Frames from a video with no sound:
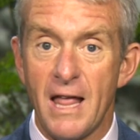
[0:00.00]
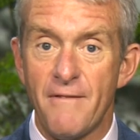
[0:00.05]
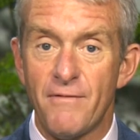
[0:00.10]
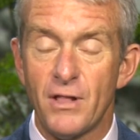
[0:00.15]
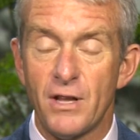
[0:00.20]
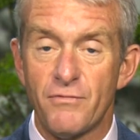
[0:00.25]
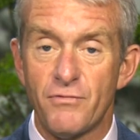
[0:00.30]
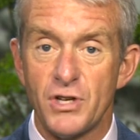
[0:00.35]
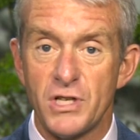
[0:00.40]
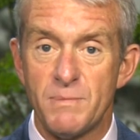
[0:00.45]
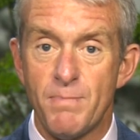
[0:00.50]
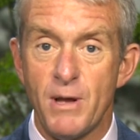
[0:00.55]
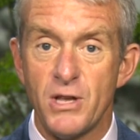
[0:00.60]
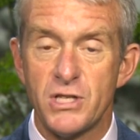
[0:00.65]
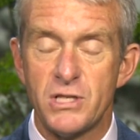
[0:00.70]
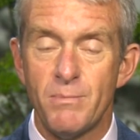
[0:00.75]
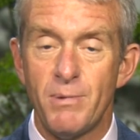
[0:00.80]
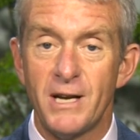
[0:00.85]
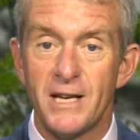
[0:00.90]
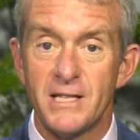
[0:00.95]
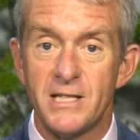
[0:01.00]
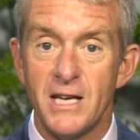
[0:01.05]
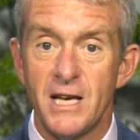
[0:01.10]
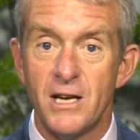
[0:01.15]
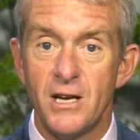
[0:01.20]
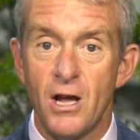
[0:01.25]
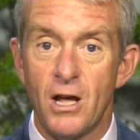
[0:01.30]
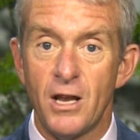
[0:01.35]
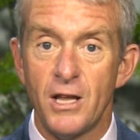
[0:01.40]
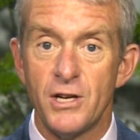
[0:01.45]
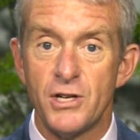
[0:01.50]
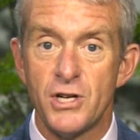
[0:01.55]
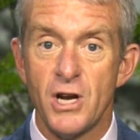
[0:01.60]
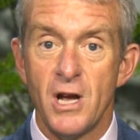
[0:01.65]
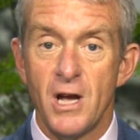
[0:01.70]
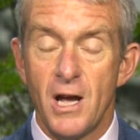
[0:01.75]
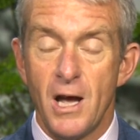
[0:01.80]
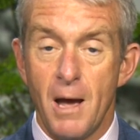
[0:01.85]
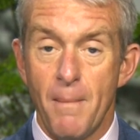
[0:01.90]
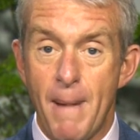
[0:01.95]
a, level of responsibility and
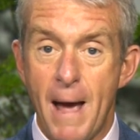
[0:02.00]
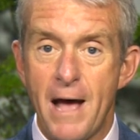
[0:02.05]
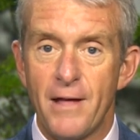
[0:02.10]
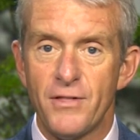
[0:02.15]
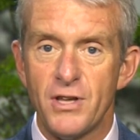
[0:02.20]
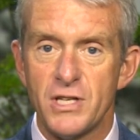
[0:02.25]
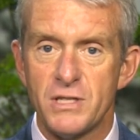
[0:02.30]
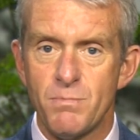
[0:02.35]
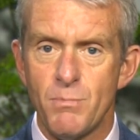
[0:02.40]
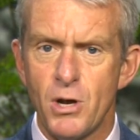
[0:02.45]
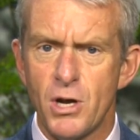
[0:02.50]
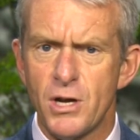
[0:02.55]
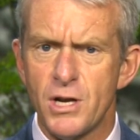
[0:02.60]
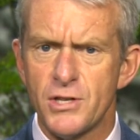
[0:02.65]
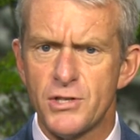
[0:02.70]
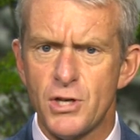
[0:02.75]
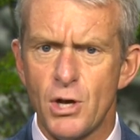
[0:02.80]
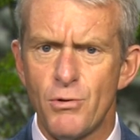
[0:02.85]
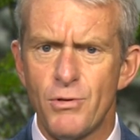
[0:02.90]
knowledge about this murder.